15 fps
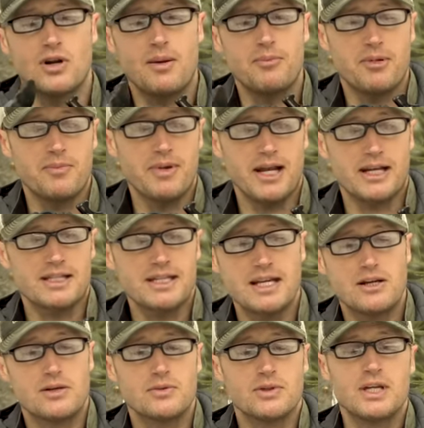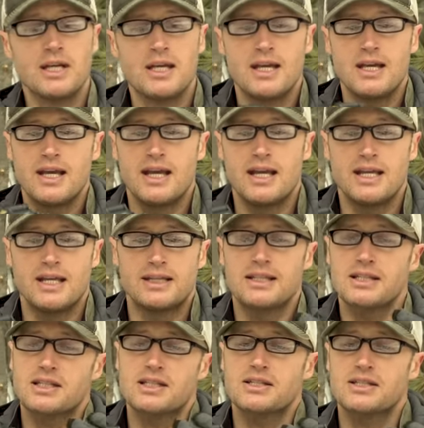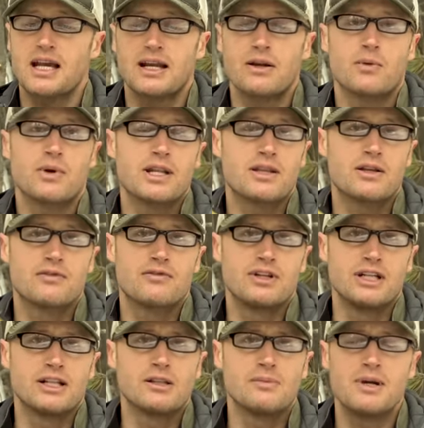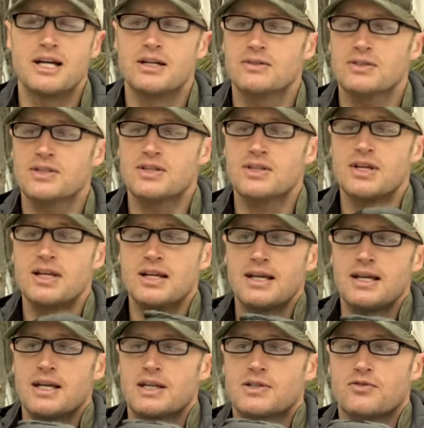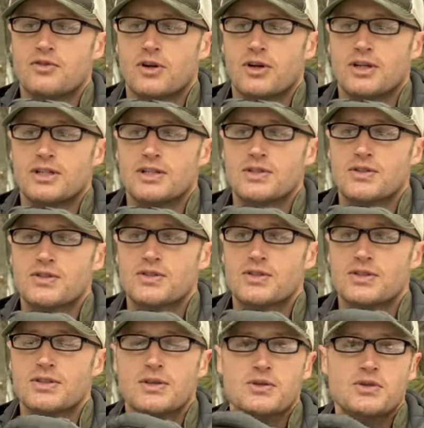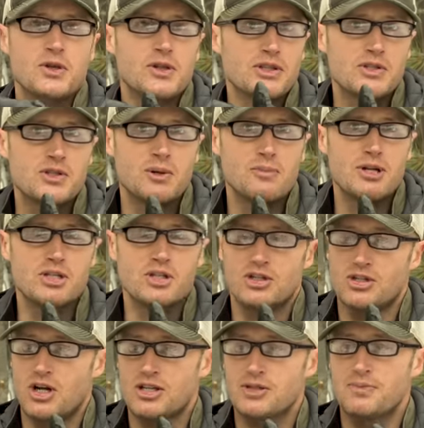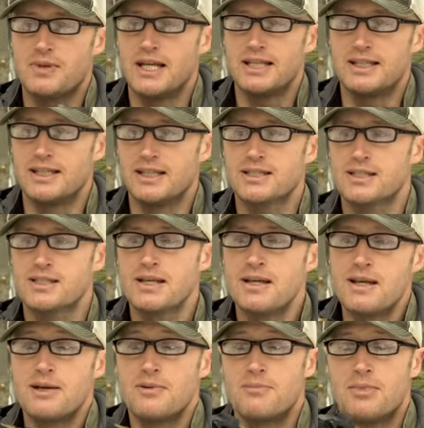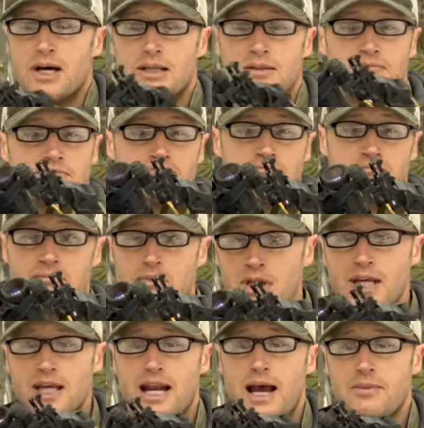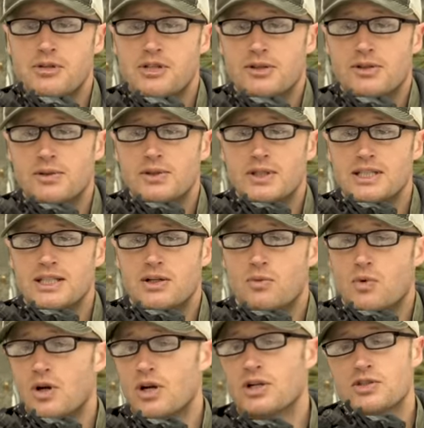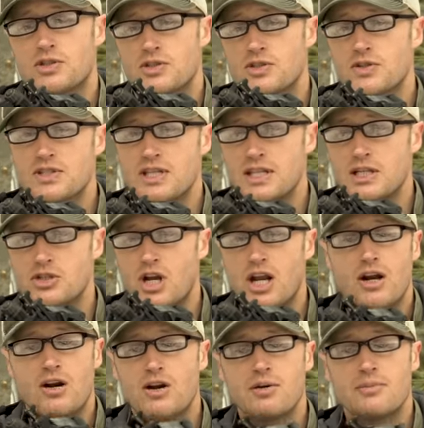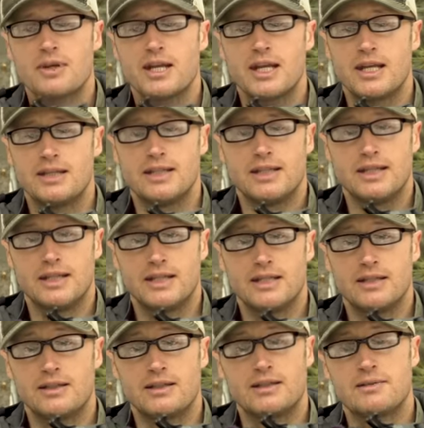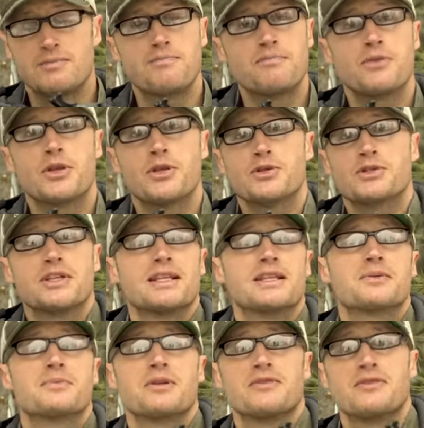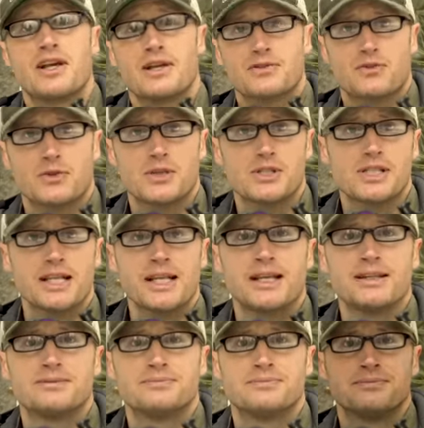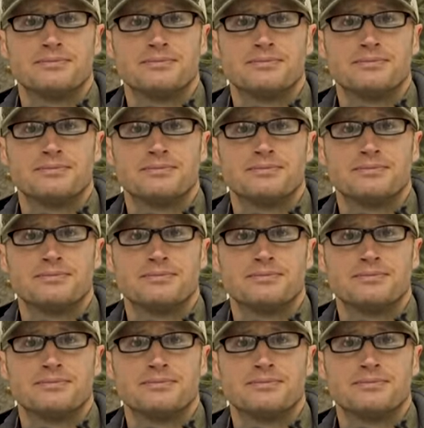drop it back down. And this is kind of one of their vanilla mounts as far as there's only so much adjustment in this, but it absolutely did work just using the J-arm and then using this PVS-14.